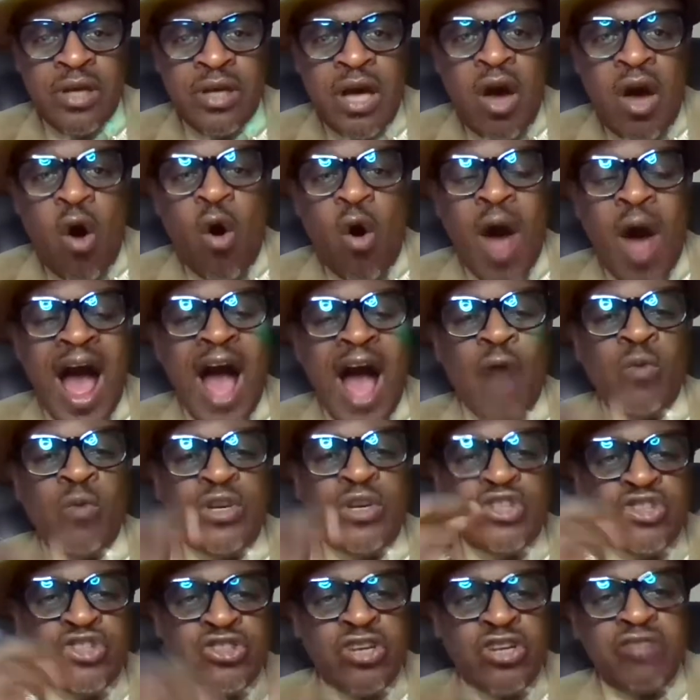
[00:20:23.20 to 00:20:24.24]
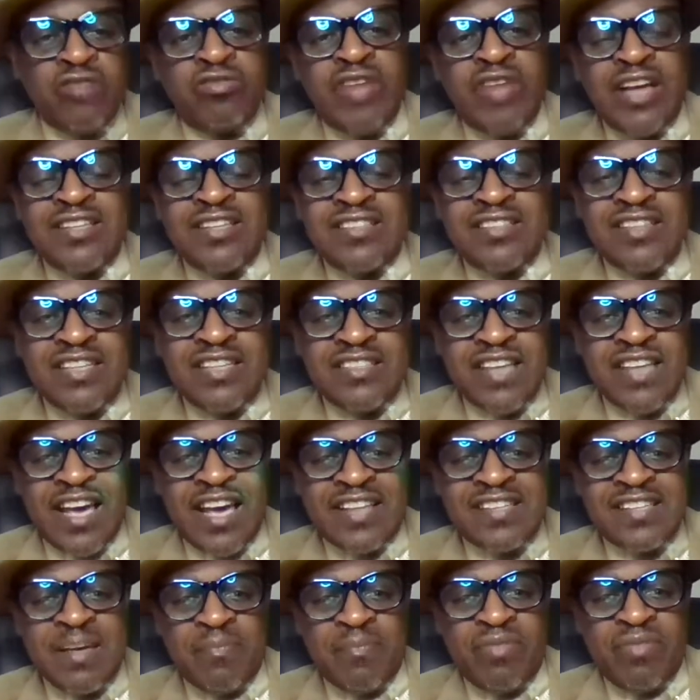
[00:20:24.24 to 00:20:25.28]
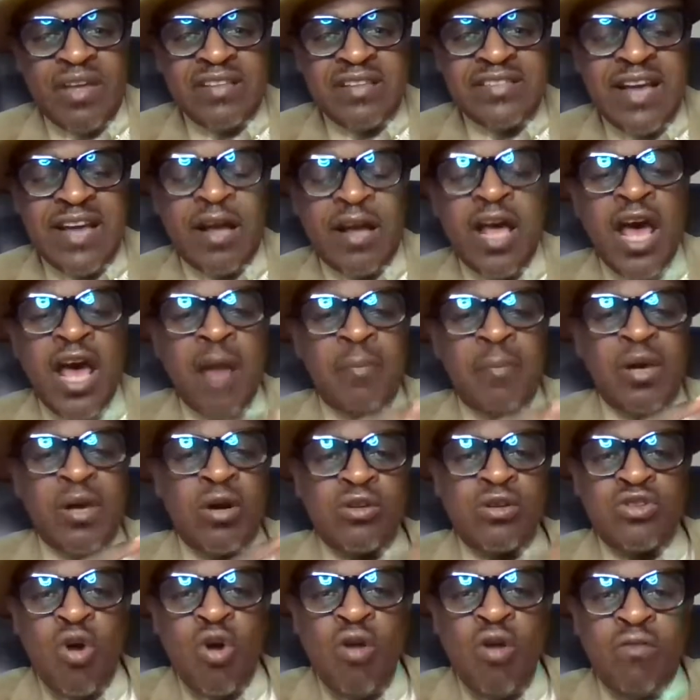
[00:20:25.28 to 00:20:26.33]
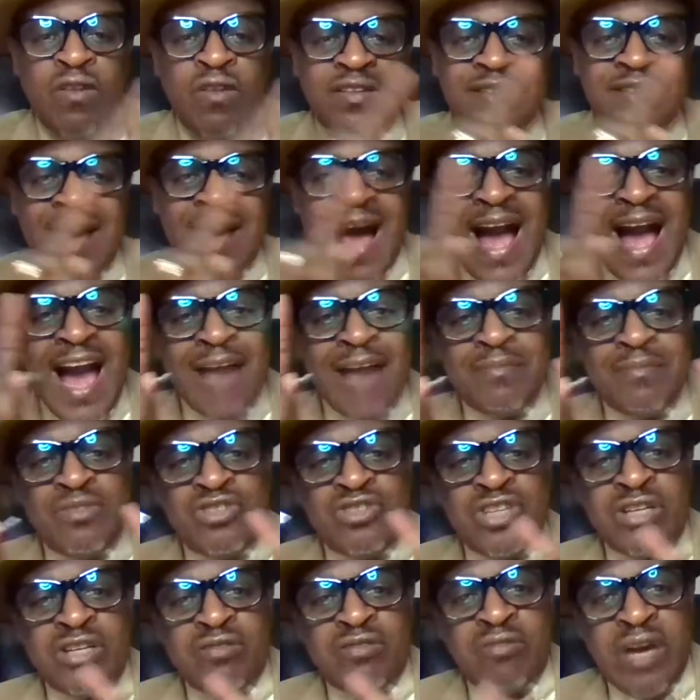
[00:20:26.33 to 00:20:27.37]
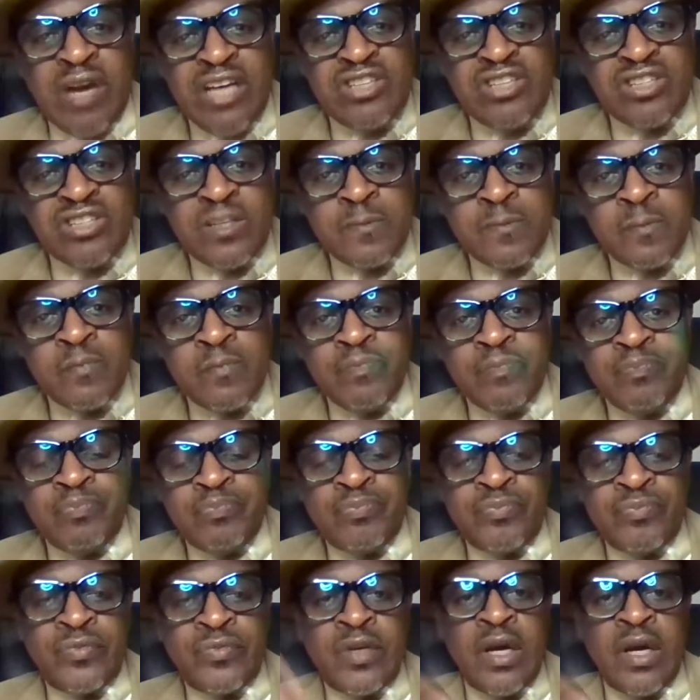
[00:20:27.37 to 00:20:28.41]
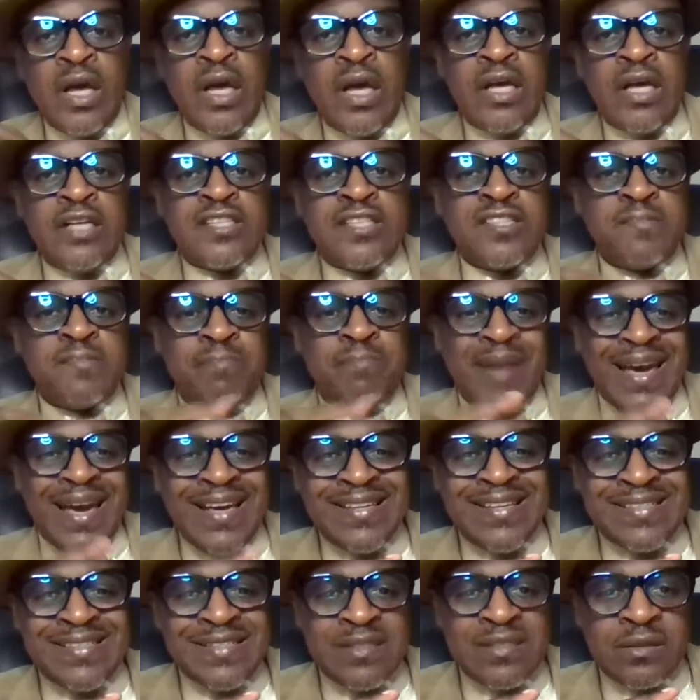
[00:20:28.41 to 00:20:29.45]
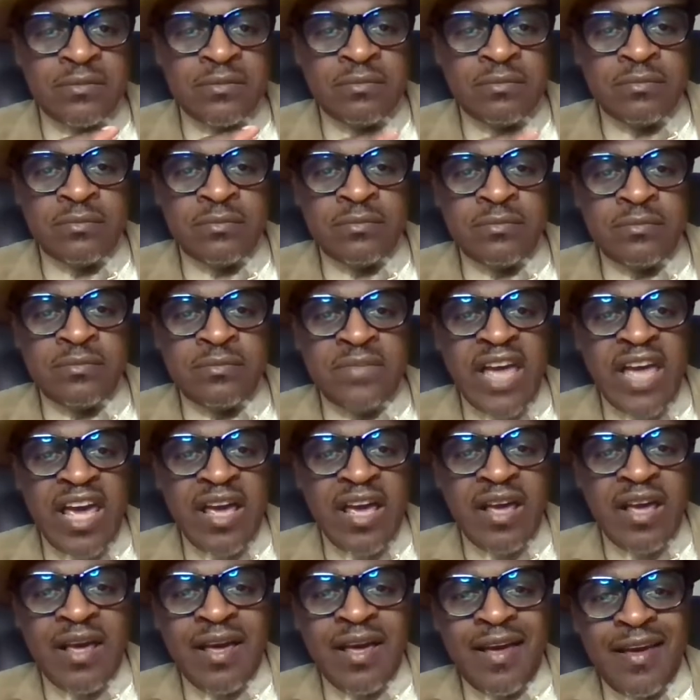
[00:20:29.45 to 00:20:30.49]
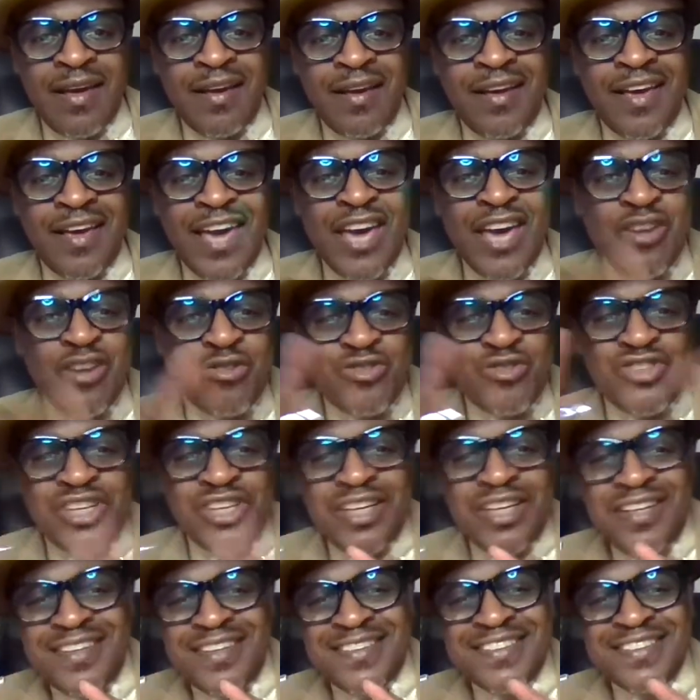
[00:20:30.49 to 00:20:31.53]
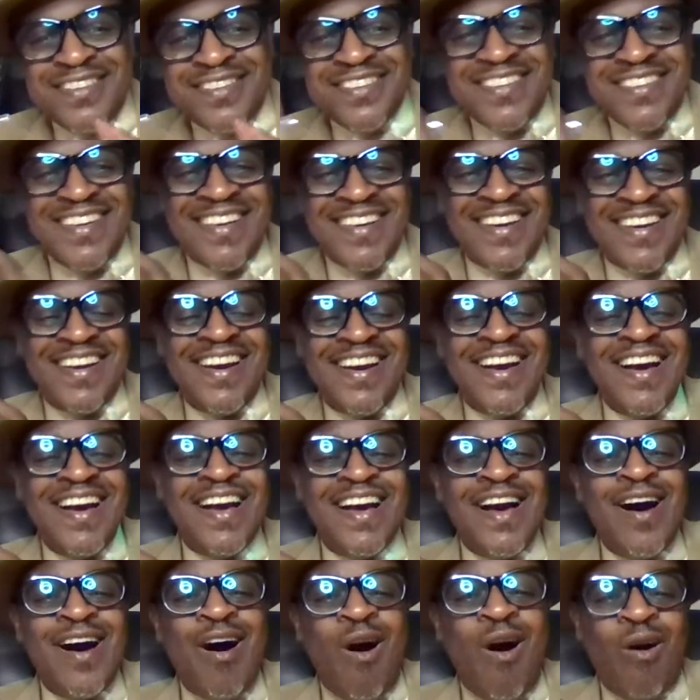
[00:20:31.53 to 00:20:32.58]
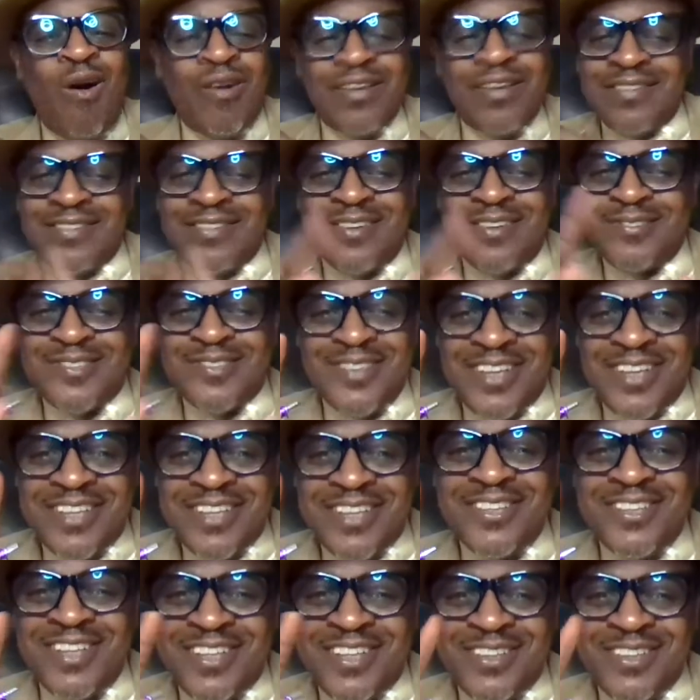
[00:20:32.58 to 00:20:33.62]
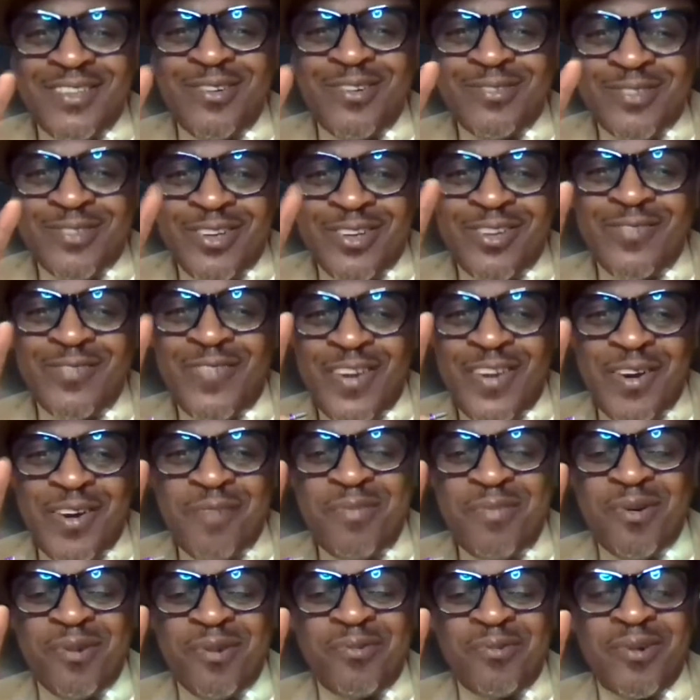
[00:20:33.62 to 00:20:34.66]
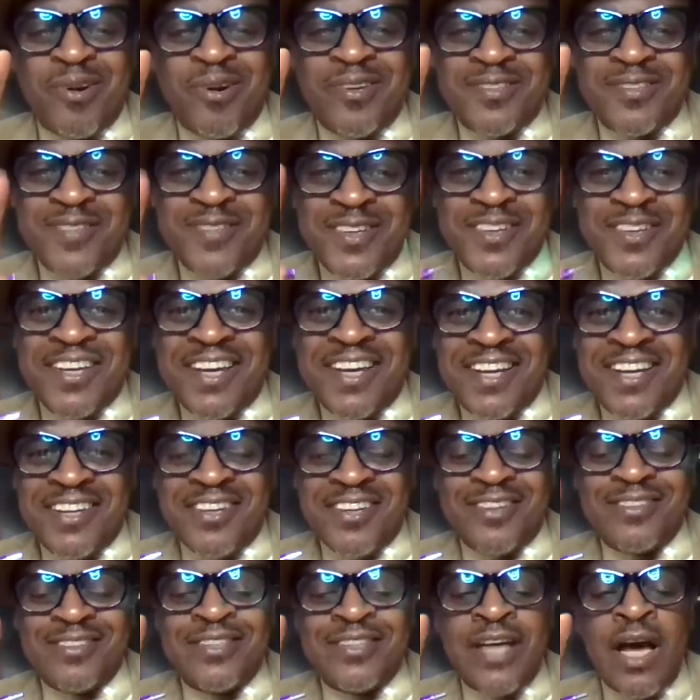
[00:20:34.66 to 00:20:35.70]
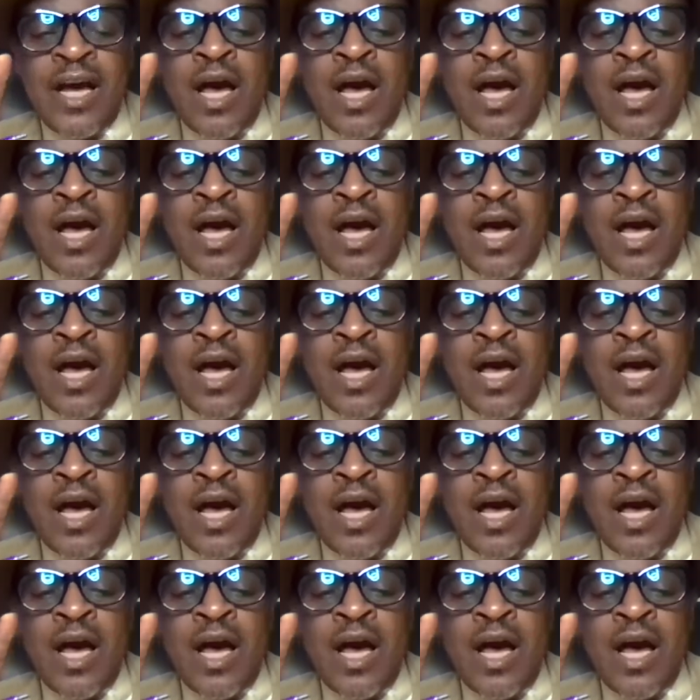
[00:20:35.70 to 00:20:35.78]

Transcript: or how we should accept things now, because over time, generation, space, energy, those are very important words. We're going to get in those.